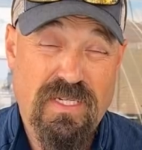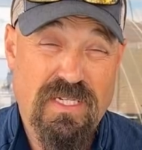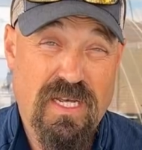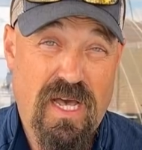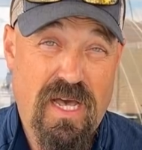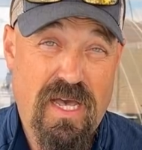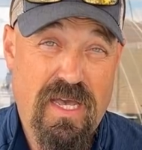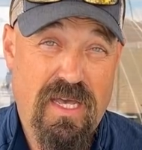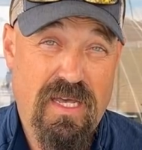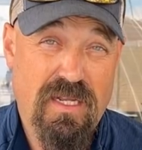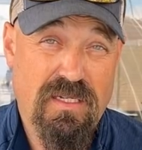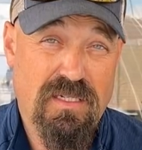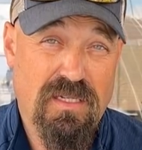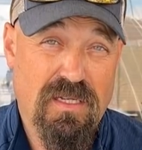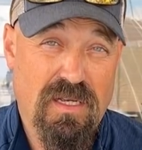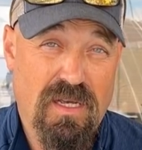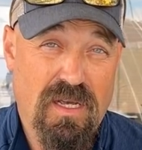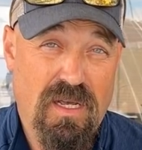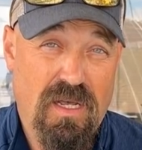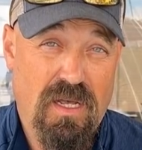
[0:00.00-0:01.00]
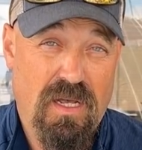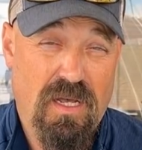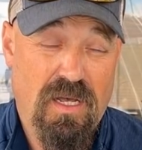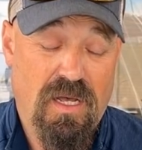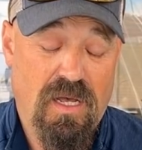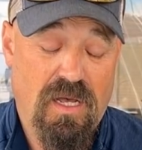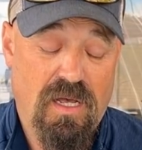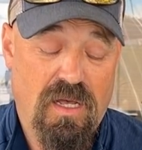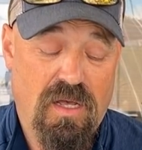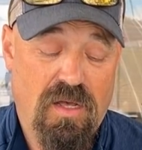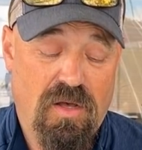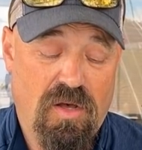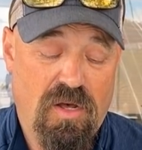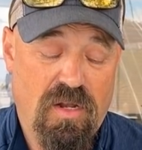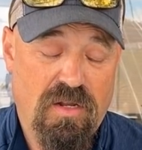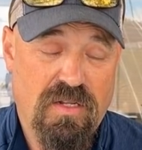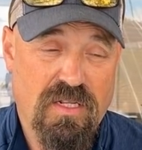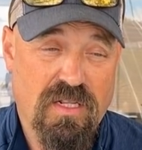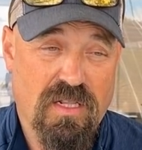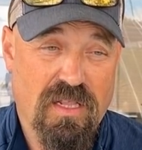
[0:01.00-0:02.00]
tie it
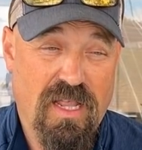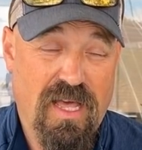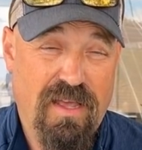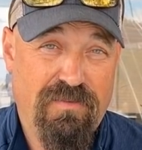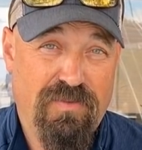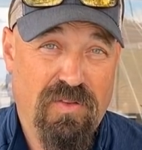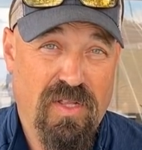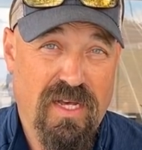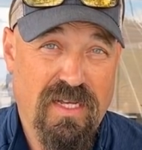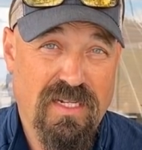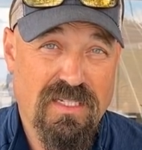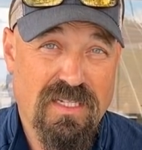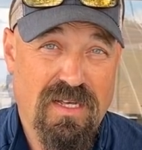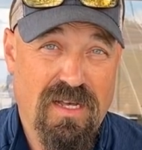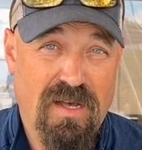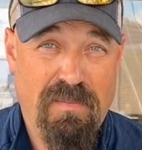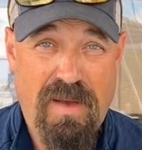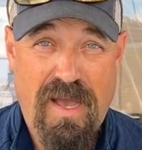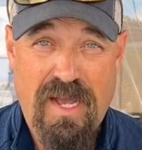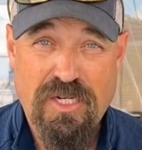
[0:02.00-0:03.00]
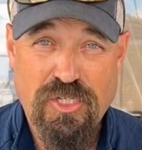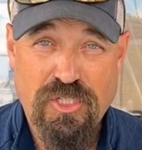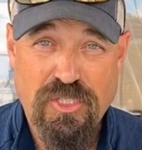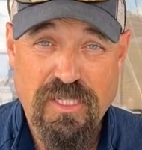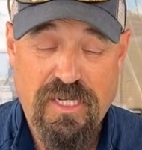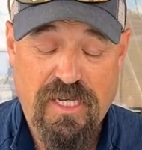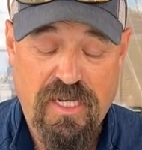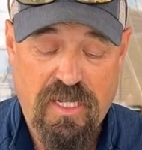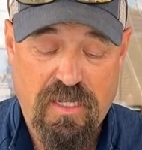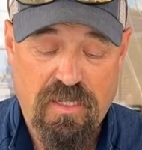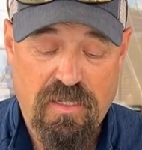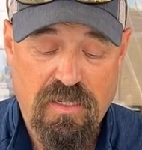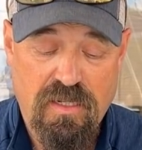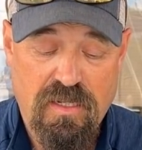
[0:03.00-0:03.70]
onto the lifelines, I'm actually going to